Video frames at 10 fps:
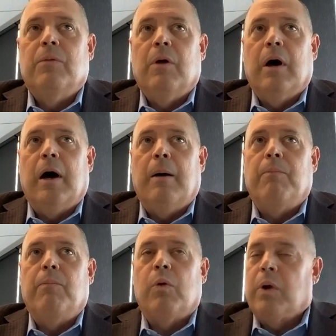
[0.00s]
we
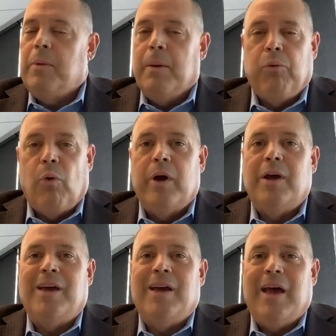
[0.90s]
were going to be
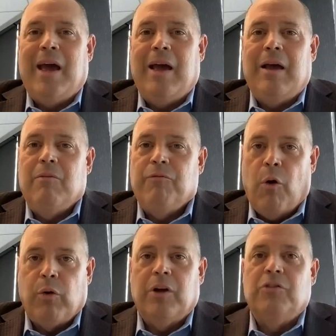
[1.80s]
employee
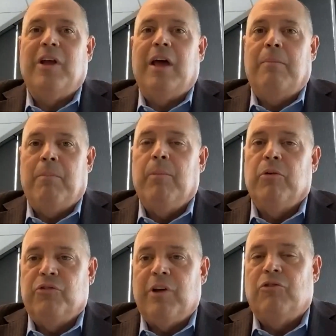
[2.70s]
focused and member
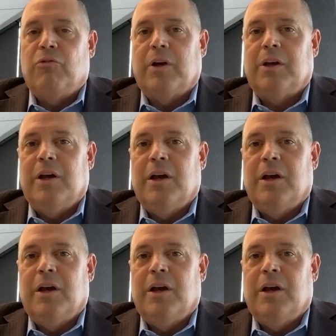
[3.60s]
centric.